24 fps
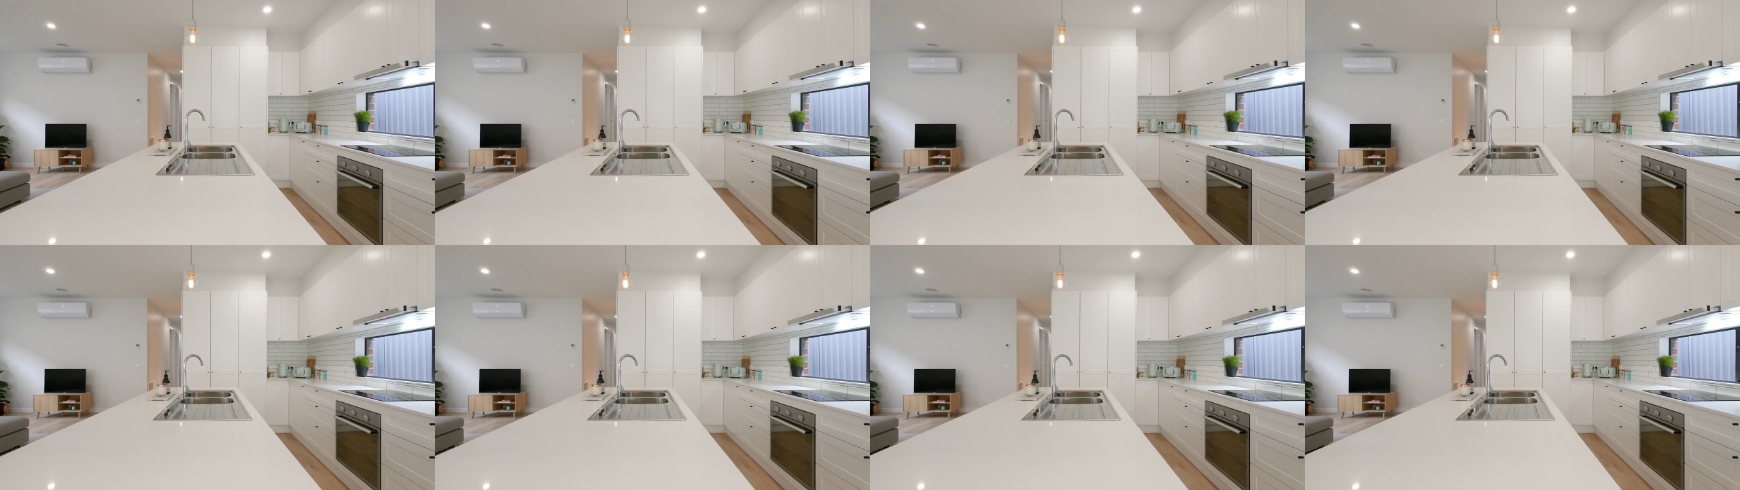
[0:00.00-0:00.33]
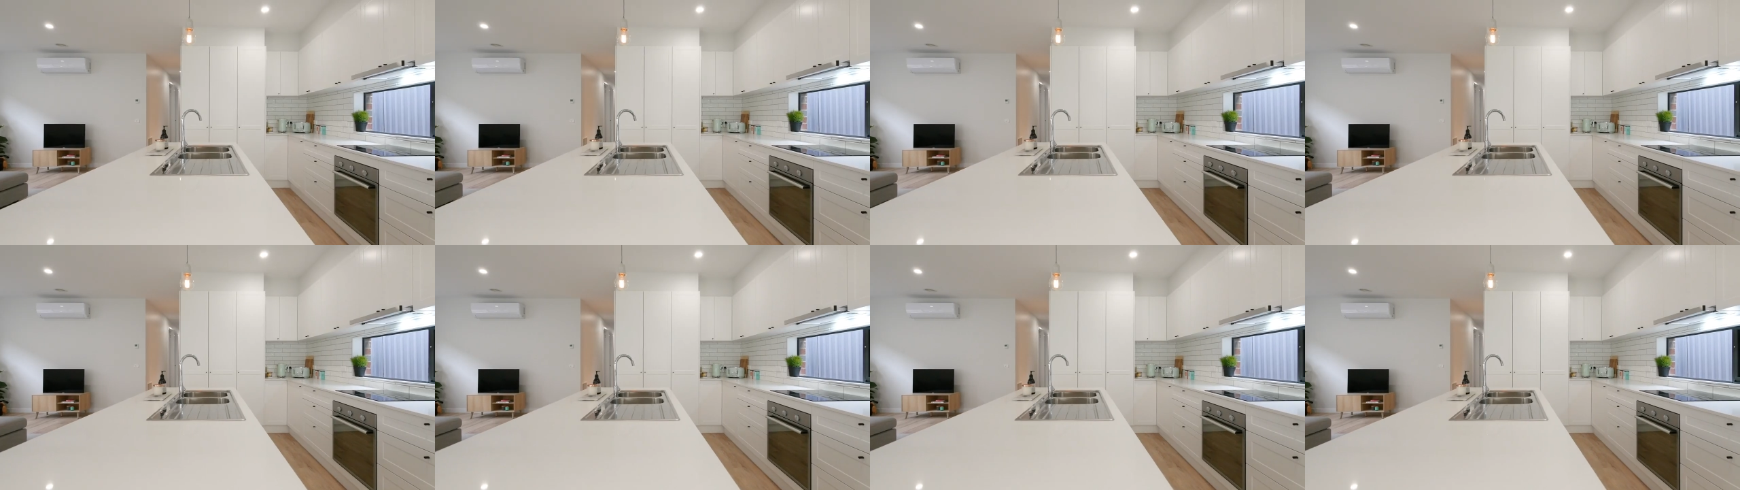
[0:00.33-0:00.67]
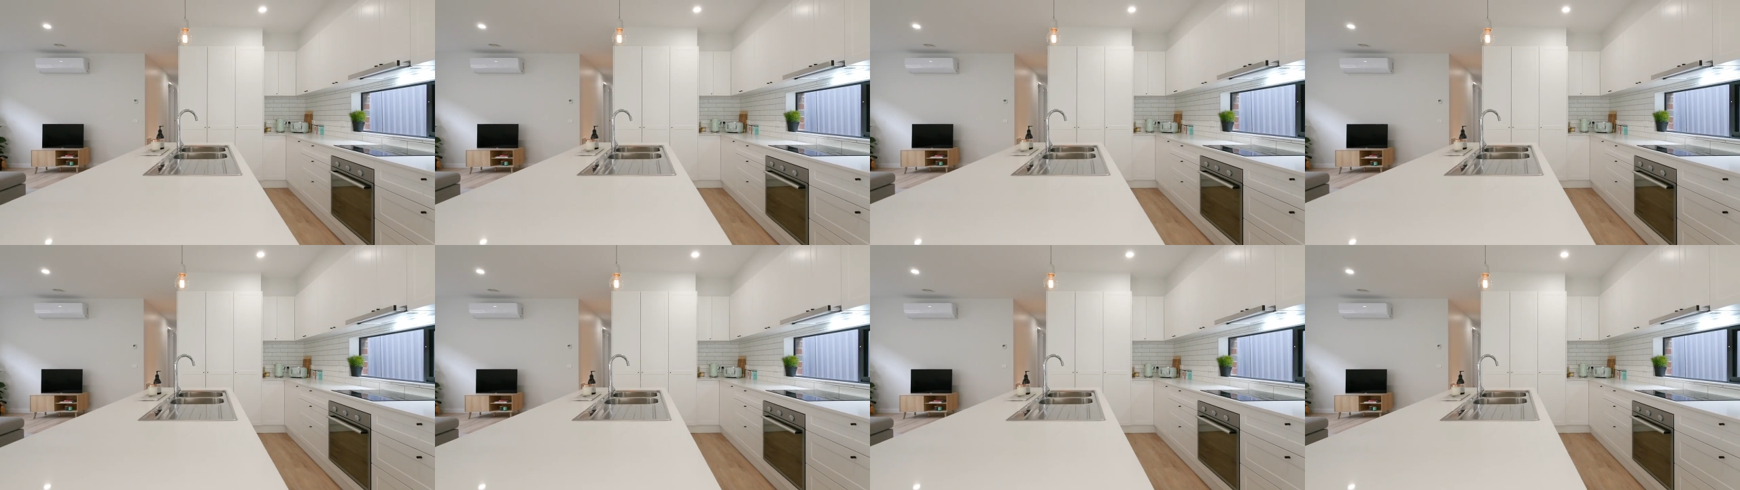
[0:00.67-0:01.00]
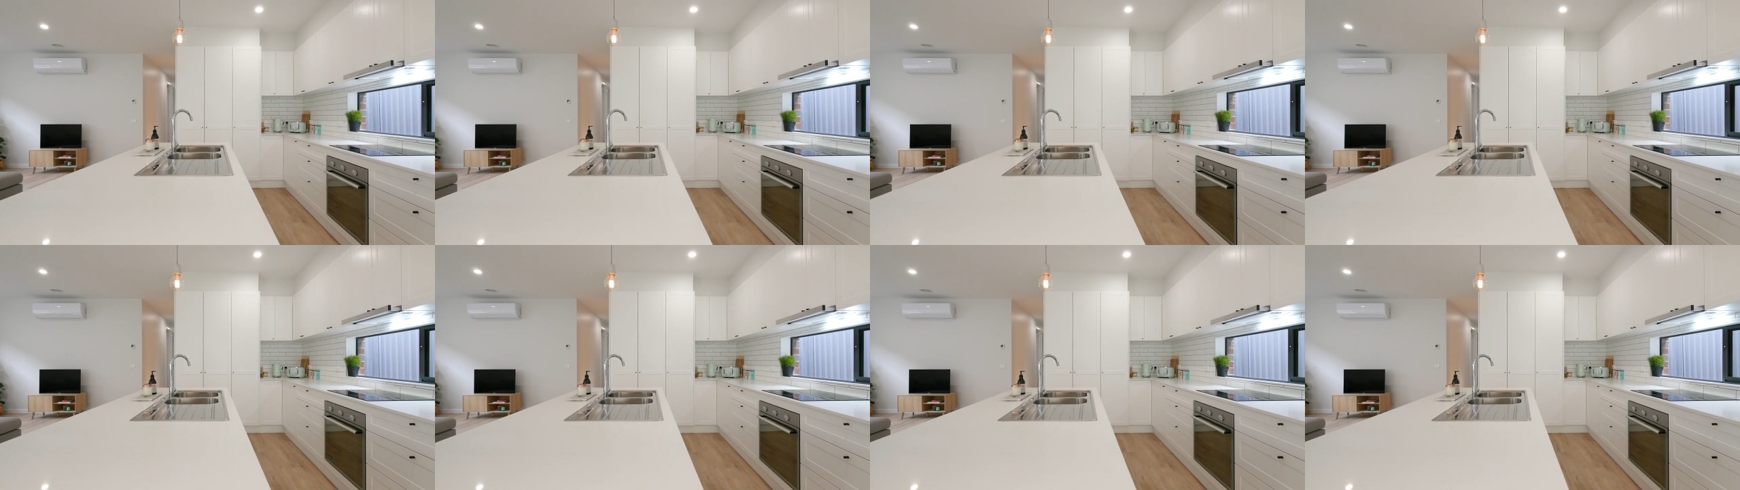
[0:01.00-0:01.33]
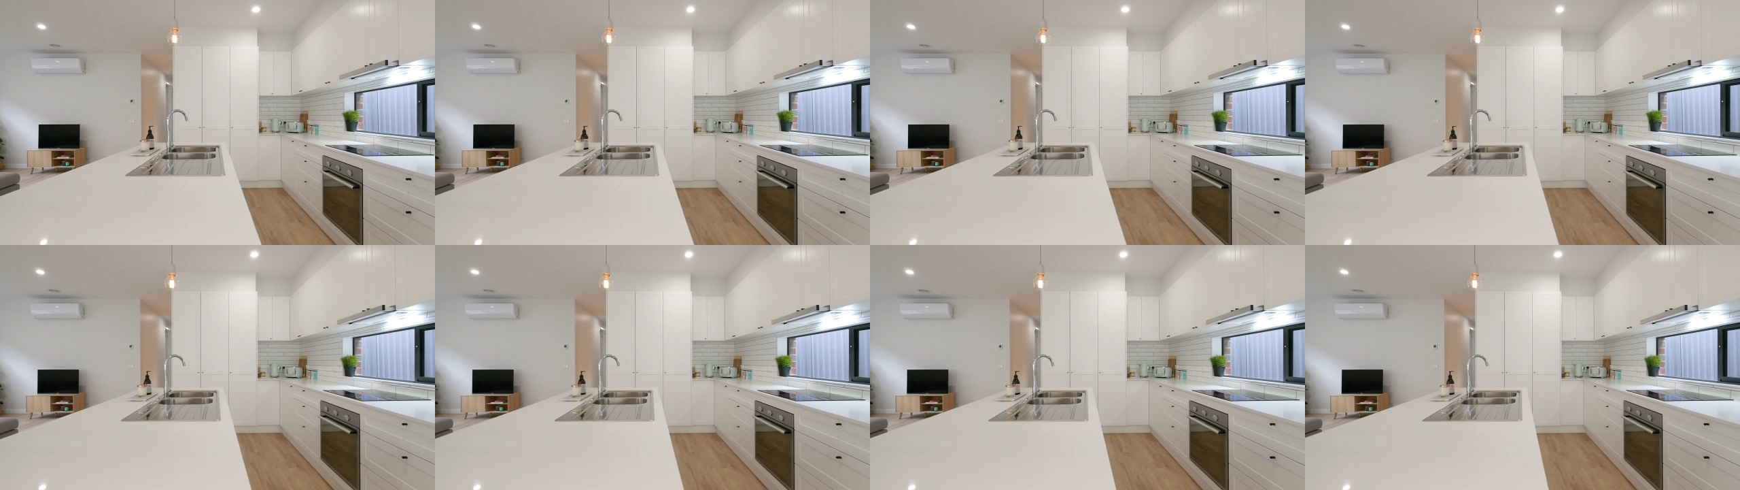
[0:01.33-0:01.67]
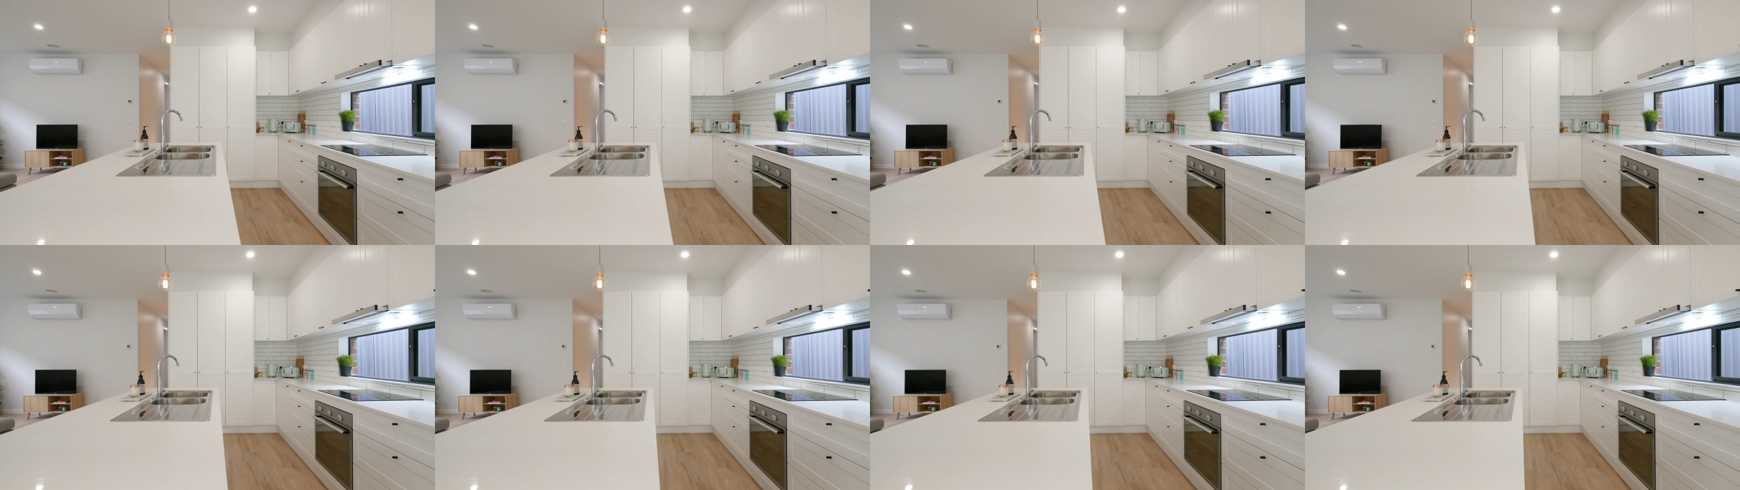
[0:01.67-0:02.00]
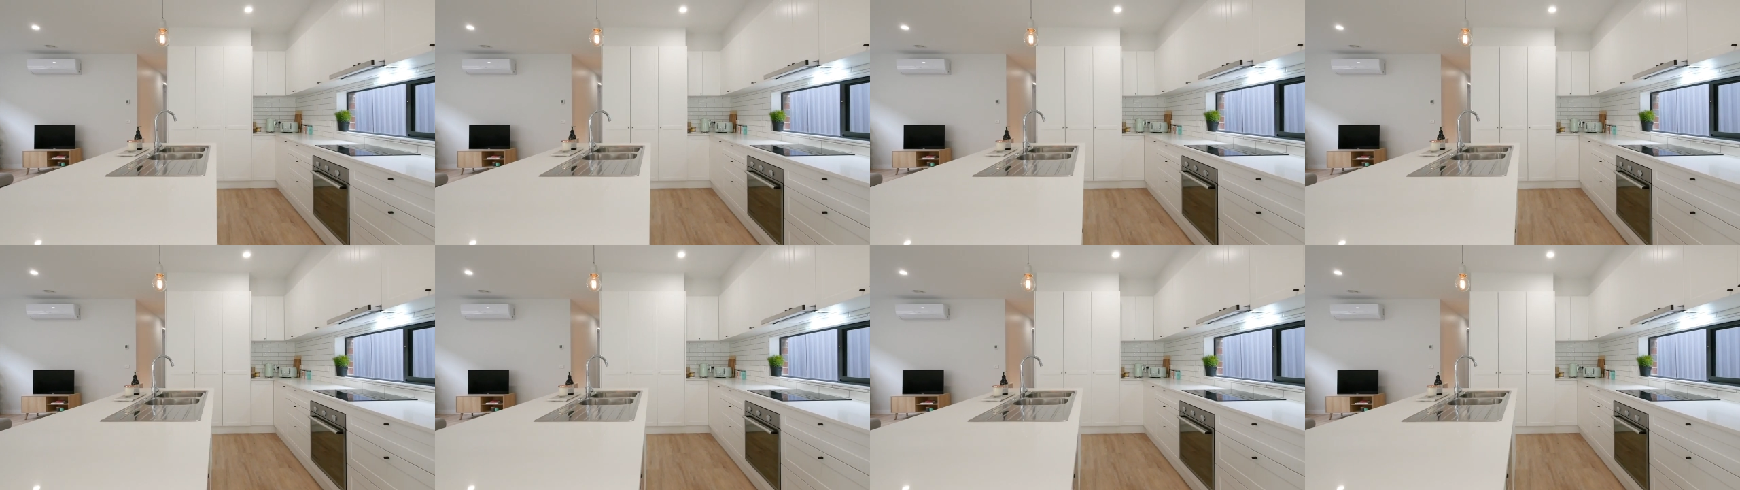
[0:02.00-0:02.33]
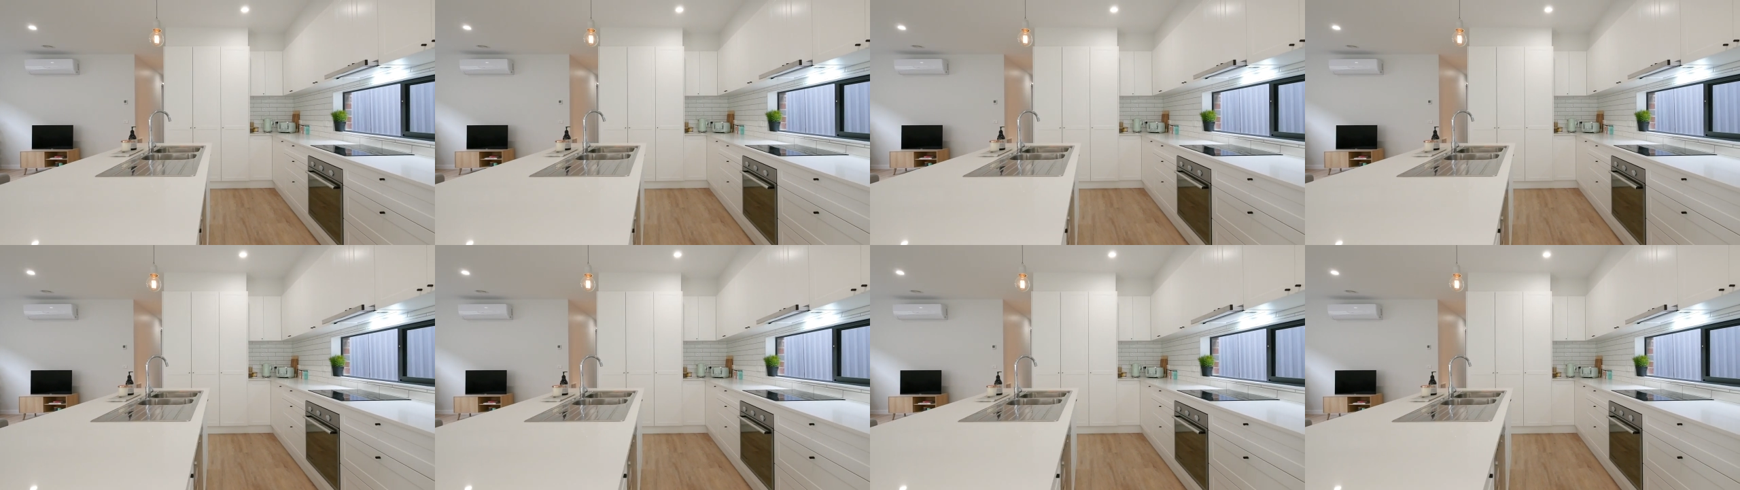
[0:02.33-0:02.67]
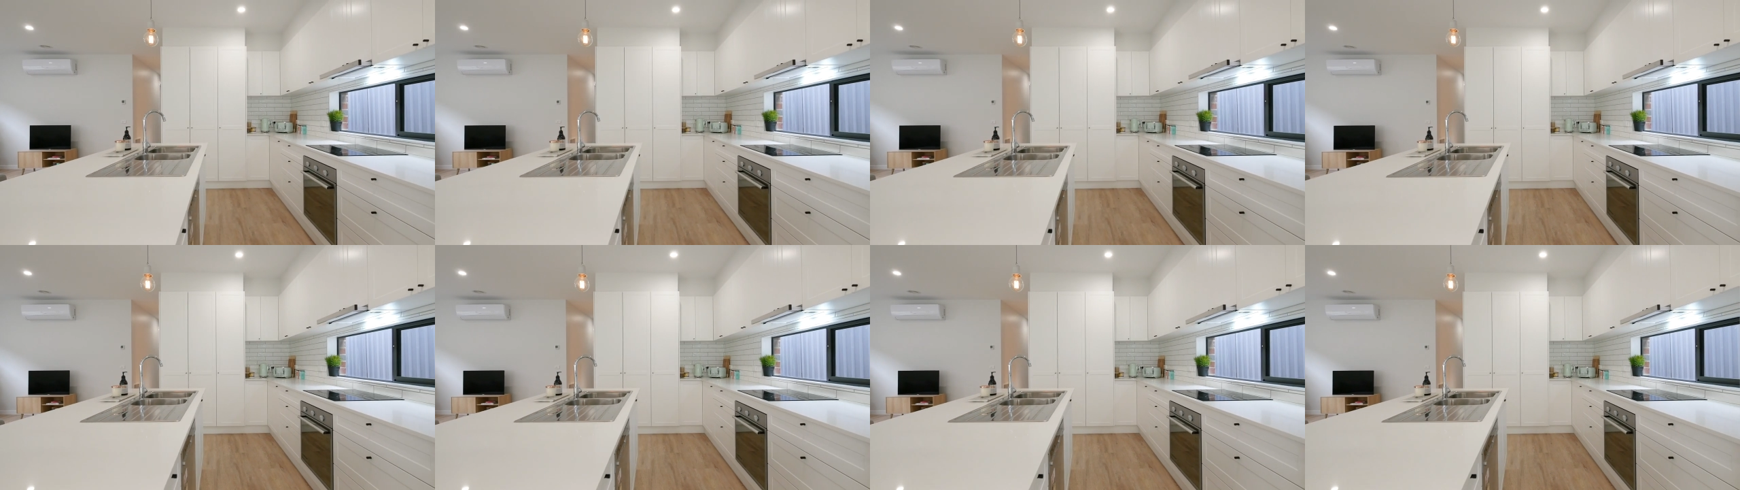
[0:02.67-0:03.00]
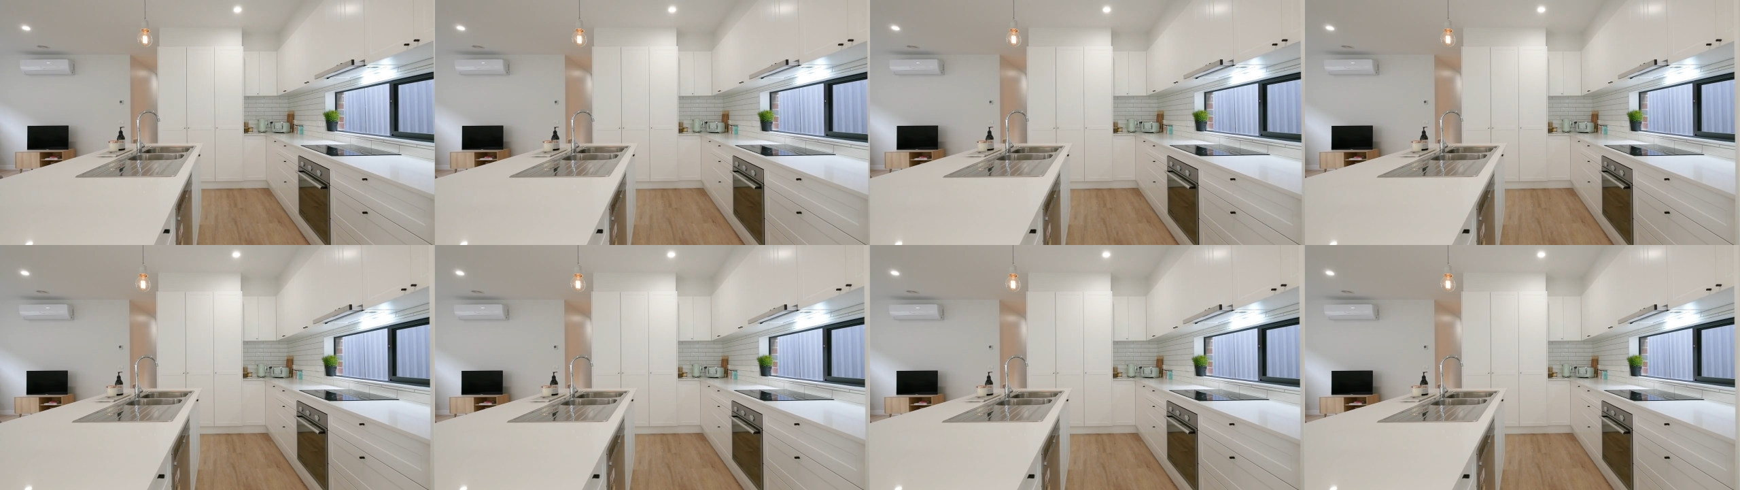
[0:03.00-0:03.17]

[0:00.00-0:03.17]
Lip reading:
No face is visible, so there are no lips to read.